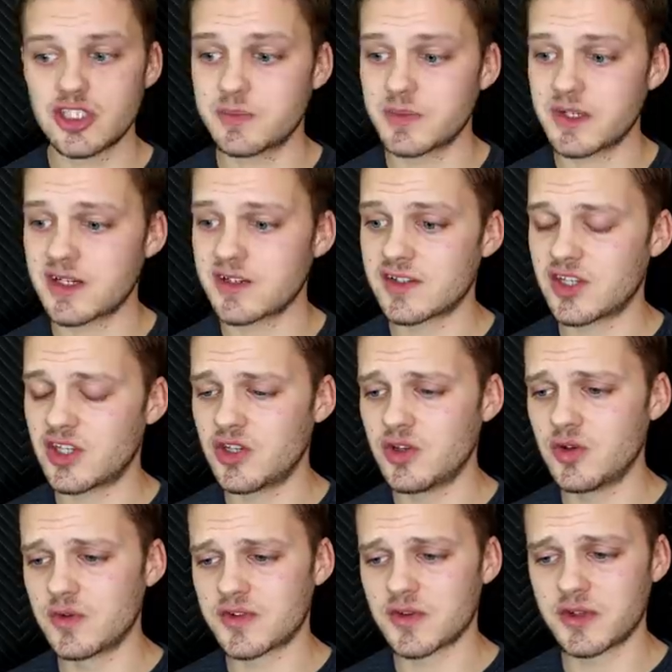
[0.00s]
Just because
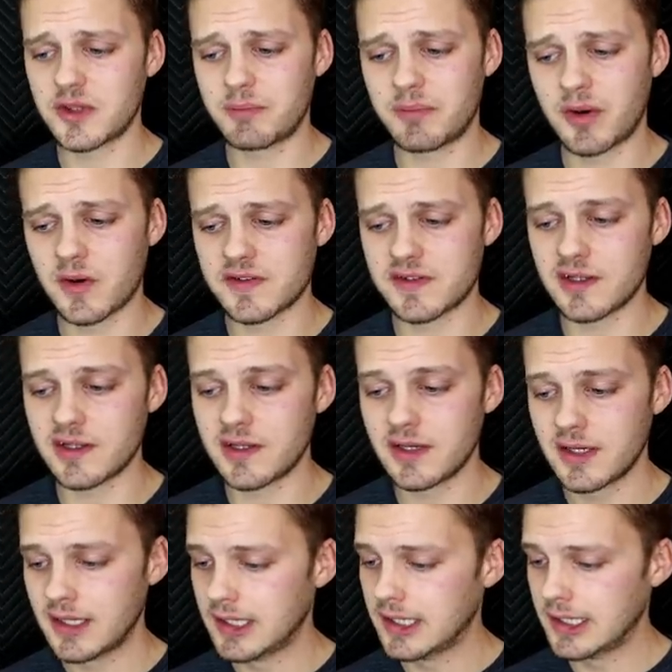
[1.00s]
Q has only posted a
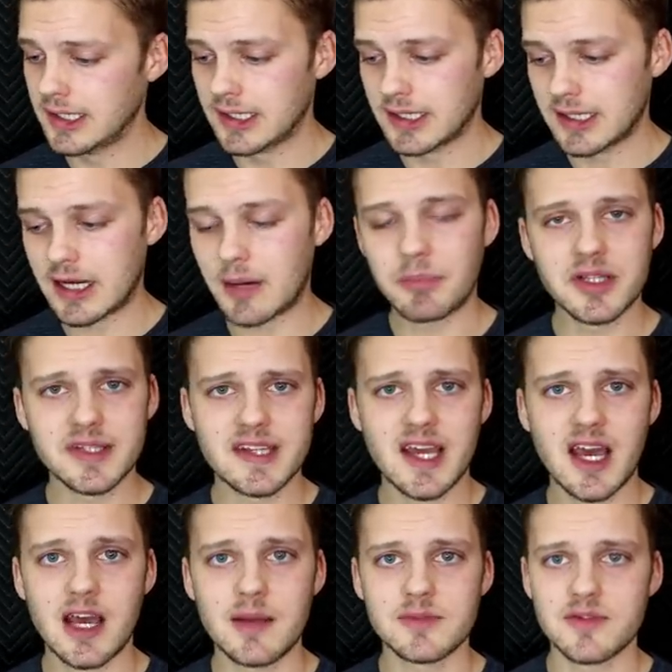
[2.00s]
couple of
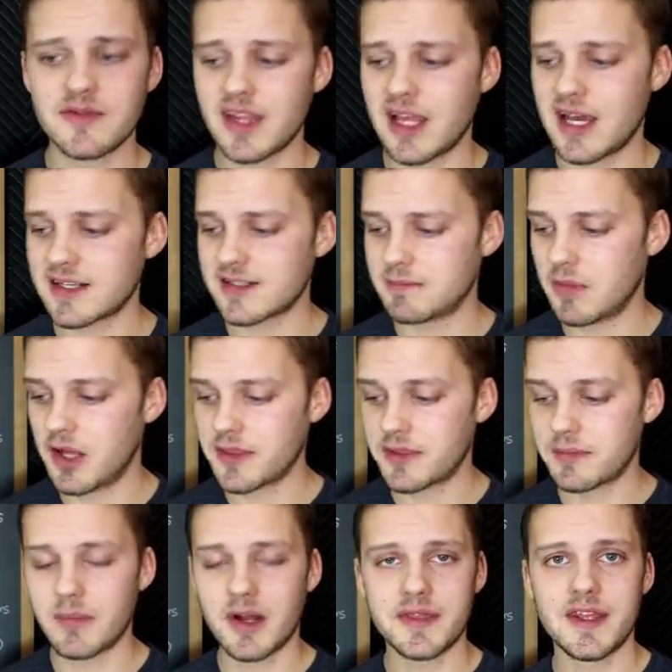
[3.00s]
times over the last
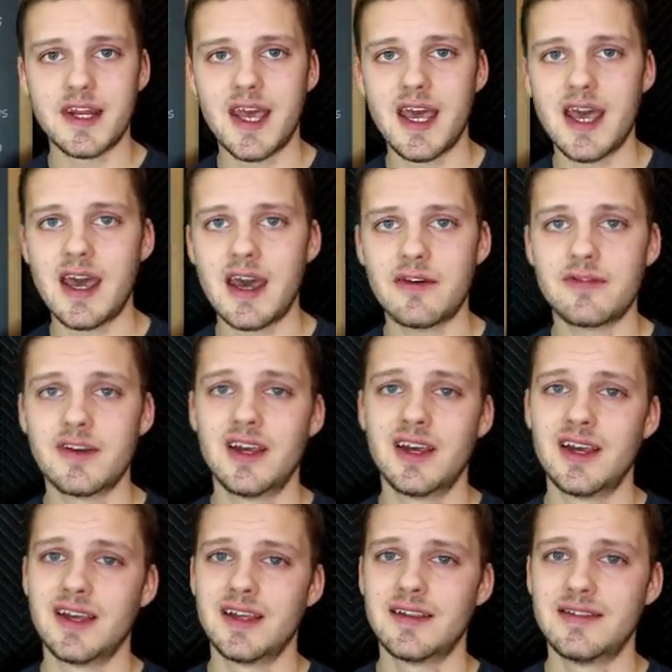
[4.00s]
month, month and a half,
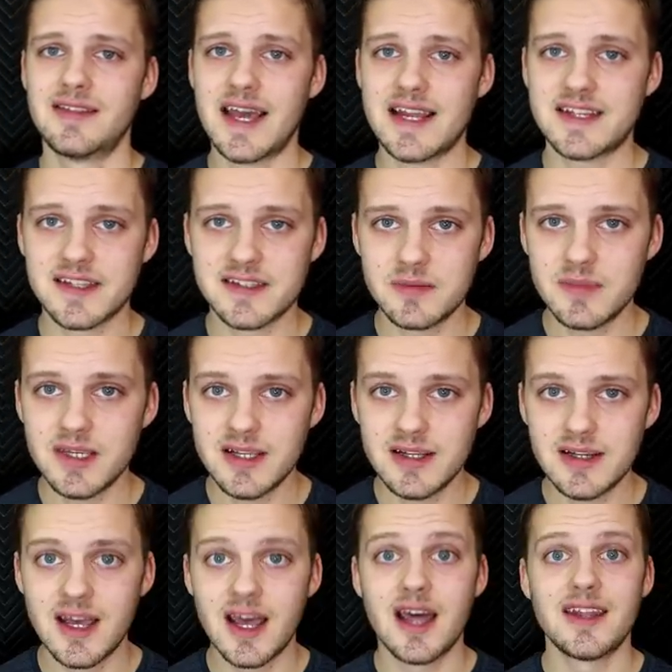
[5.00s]
that doesn't
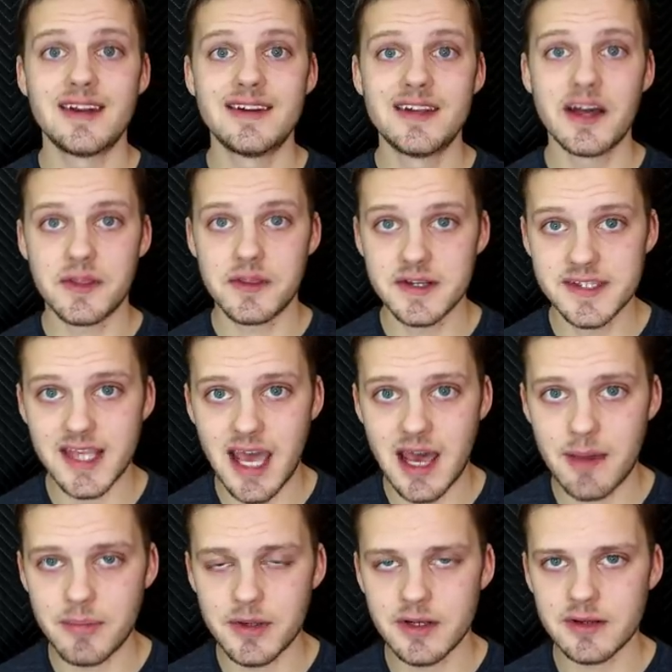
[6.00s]
mean nothing's
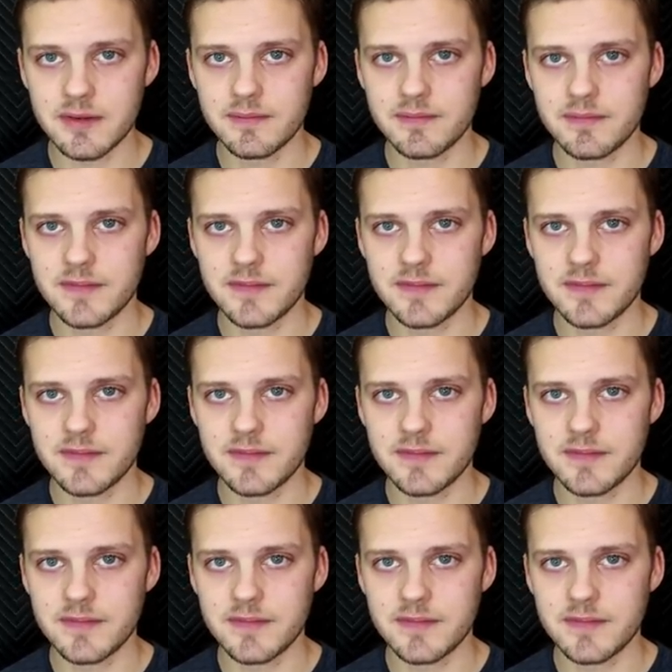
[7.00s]
happening.